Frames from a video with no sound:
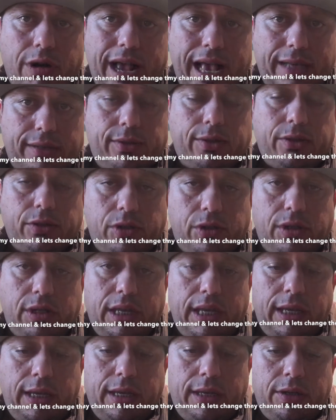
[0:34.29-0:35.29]

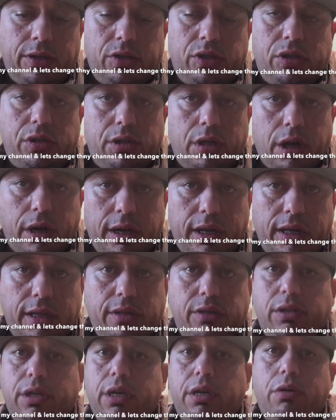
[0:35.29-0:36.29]
Esselstyn's
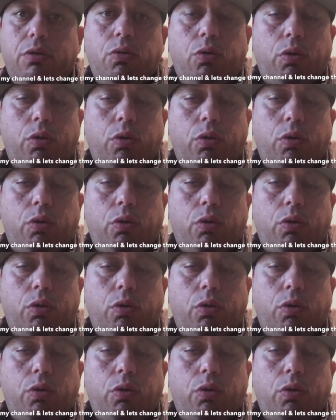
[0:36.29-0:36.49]
studies and